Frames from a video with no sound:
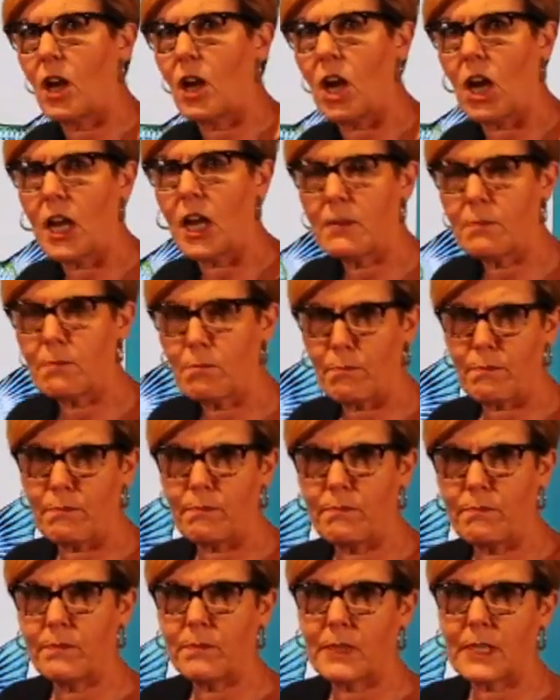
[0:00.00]
Hot
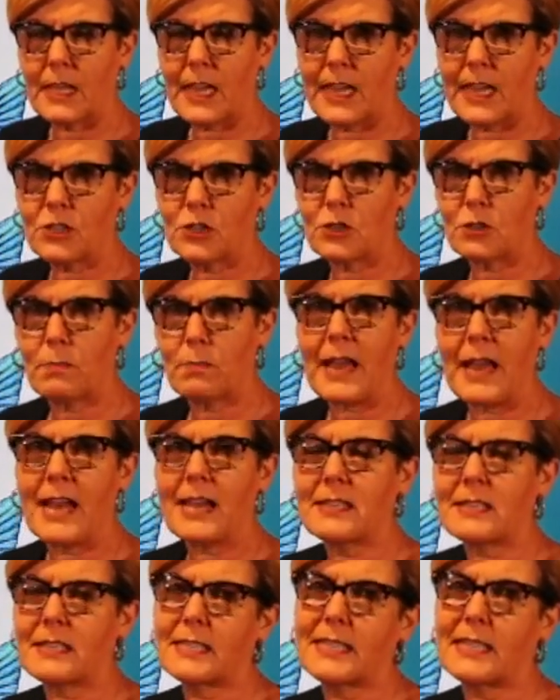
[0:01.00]
catch your
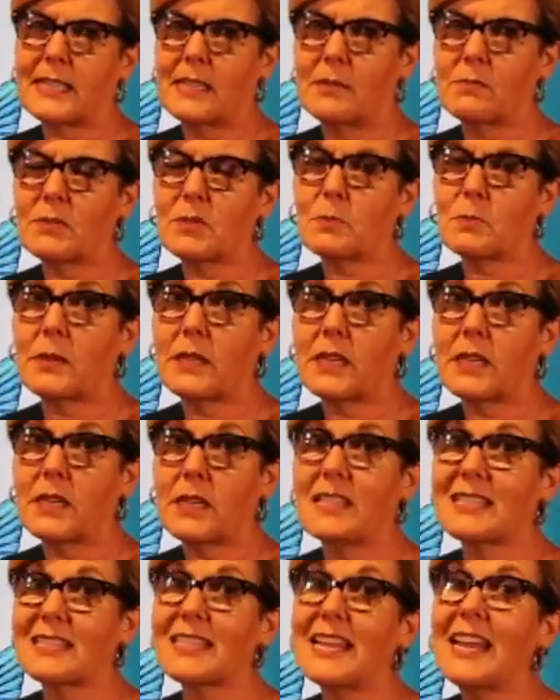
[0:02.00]
bass tips
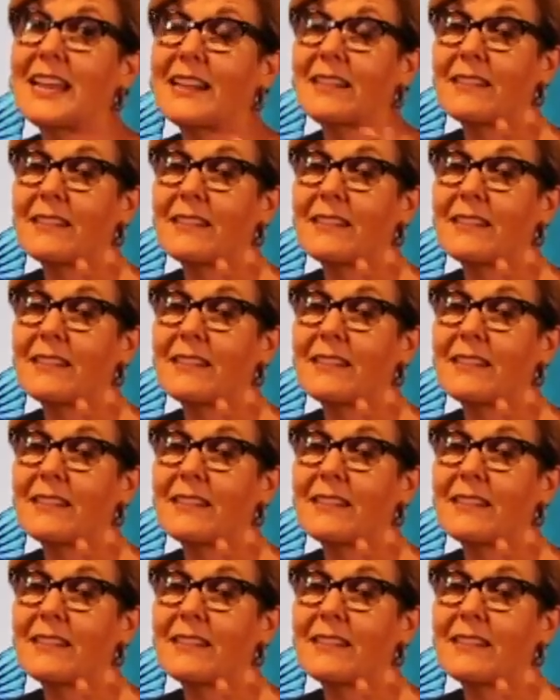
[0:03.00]
because